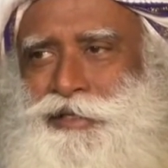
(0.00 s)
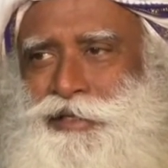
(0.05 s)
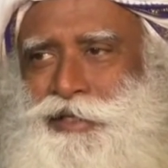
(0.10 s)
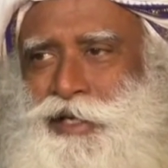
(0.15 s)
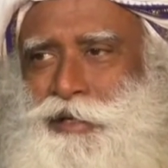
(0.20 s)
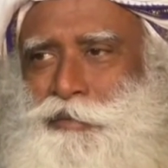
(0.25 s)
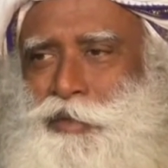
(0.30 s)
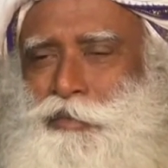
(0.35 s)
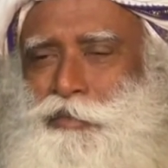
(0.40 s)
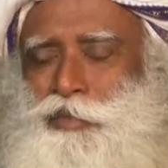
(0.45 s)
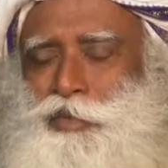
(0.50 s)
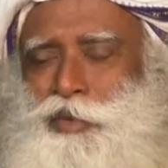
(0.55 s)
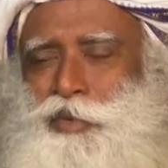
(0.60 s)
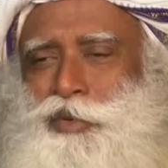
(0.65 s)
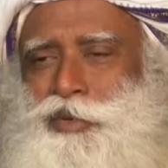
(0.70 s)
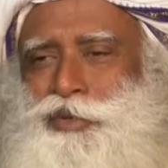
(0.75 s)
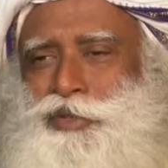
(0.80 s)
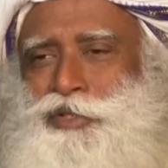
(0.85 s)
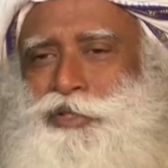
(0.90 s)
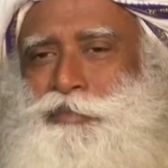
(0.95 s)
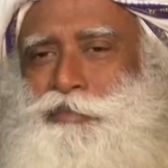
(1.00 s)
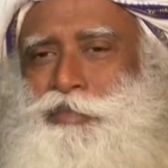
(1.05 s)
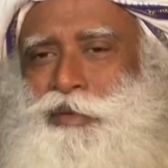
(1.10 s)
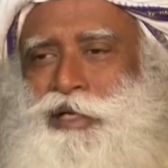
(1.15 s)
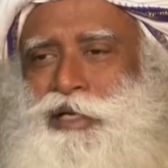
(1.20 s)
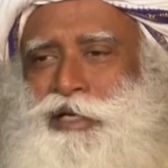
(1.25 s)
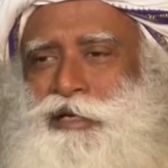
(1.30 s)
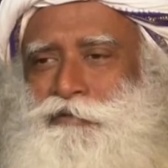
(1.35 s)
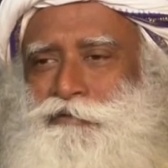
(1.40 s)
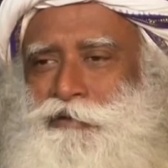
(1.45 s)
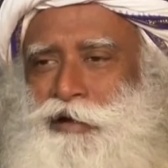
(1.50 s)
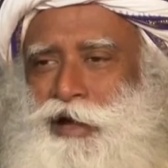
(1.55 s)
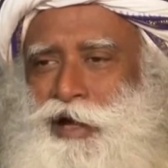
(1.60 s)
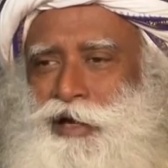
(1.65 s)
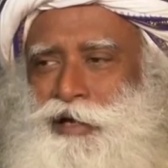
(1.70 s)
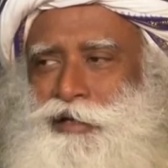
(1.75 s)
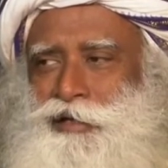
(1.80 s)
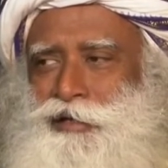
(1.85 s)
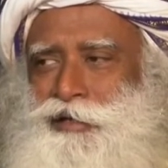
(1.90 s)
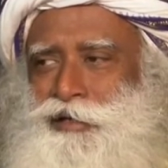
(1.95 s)
can be more simply
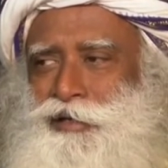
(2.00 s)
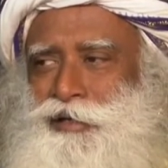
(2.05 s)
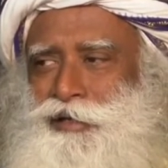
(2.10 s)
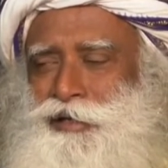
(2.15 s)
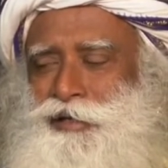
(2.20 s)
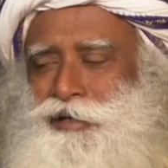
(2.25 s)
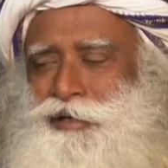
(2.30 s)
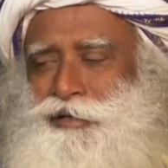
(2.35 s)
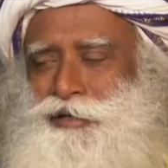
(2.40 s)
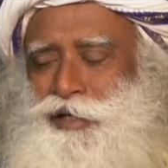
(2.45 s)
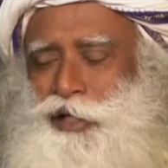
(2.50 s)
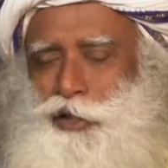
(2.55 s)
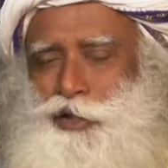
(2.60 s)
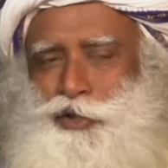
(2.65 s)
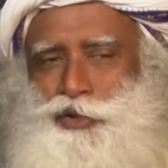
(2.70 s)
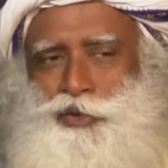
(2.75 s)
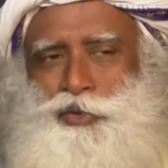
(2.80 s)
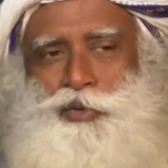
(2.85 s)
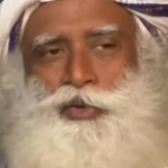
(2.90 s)
defined. That is, you're